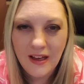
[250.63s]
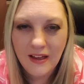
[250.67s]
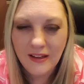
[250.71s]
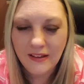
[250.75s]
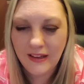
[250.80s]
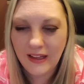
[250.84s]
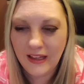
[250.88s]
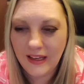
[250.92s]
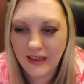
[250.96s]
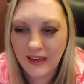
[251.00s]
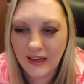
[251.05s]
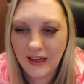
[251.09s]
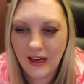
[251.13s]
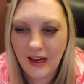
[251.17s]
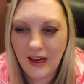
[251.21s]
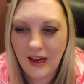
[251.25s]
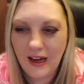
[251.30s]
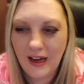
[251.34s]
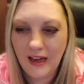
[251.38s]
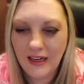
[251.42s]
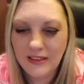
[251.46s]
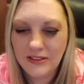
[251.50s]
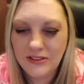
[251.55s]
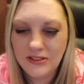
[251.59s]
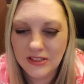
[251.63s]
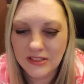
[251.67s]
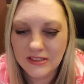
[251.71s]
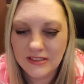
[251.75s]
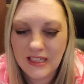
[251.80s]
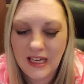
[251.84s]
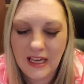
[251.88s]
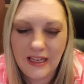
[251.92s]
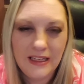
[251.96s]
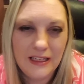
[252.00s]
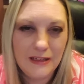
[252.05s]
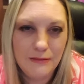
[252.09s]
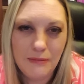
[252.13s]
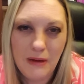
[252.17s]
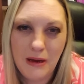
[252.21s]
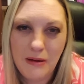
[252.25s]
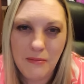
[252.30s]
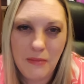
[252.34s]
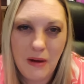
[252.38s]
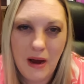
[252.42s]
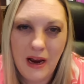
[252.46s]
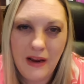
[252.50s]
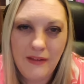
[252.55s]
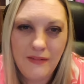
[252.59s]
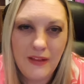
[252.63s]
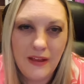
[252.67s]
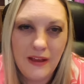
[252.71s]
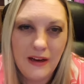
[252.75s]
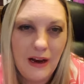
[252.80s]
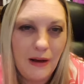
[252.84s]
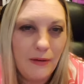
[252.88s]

Like, I just had it in my mind that